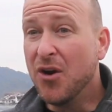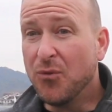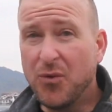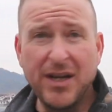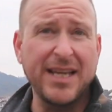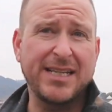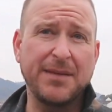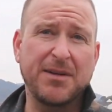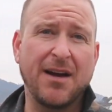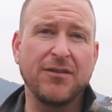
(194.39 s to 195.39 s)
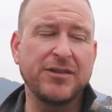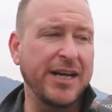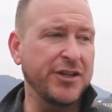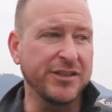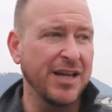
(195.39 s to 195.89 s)
really deep
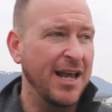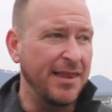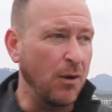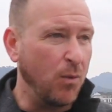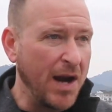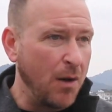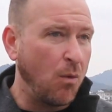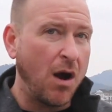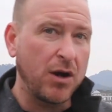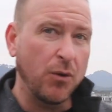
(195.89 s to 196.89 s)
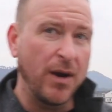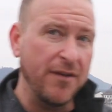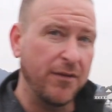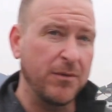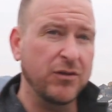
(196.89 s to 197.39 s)
conversations that when I walk
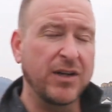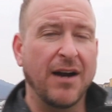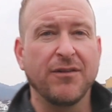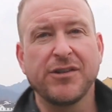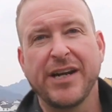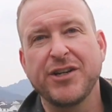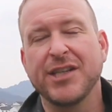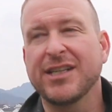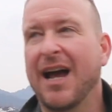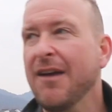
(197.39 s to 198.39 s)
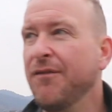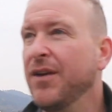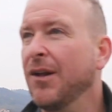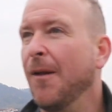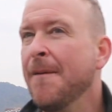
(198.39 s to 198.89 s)
away from those conversations, I
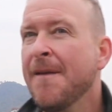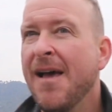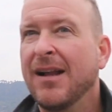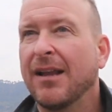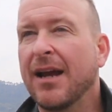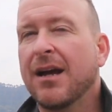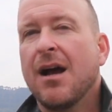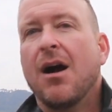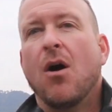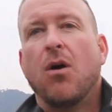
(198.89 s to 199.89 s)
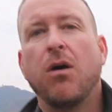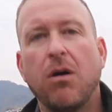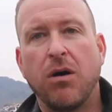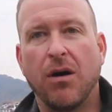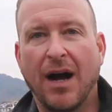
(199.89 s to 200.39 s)
feel like,
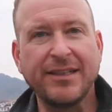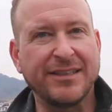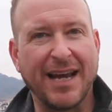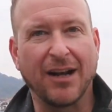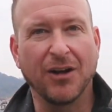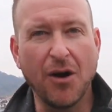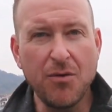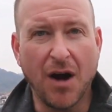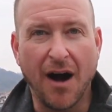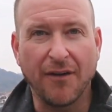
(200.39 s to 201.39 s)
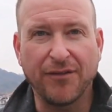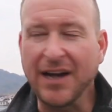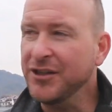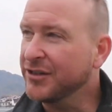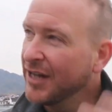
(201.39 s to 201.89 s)
whew, I just had a load off.
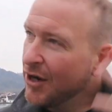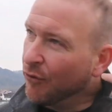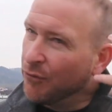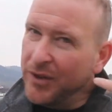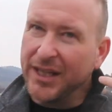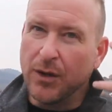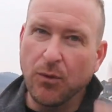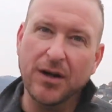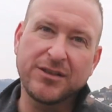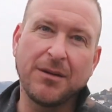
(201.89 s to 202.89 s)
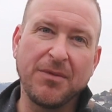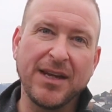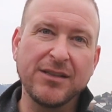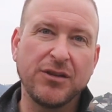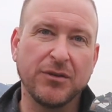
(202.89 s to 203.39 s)
I just really worked some
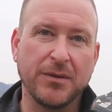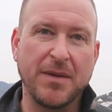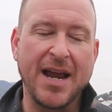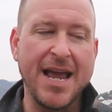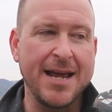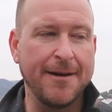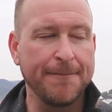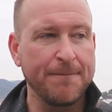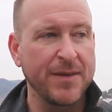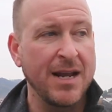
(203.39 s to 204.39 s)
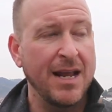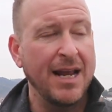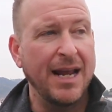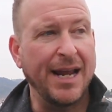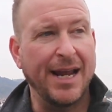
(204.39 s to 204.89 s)
things through in my head.
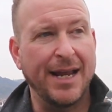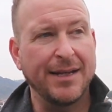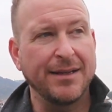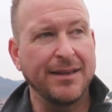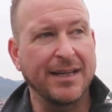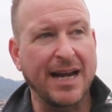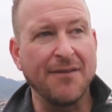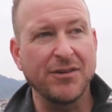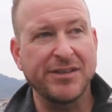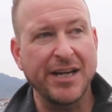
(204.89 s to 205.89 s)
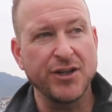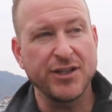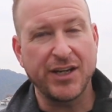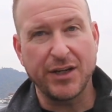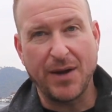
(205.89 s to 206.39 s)
And the
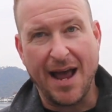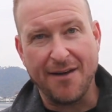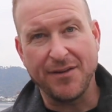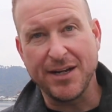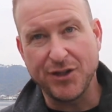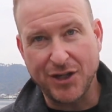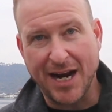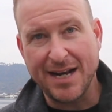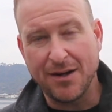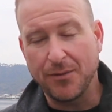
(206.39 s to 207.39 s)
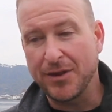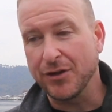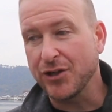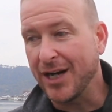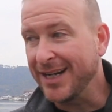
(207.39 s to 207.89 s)
conversations that you have in China with
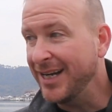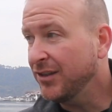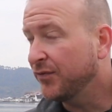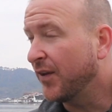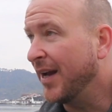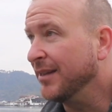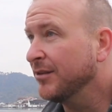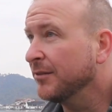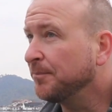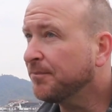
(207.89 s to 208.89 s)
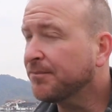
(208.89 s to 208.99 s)
your Chinese friends,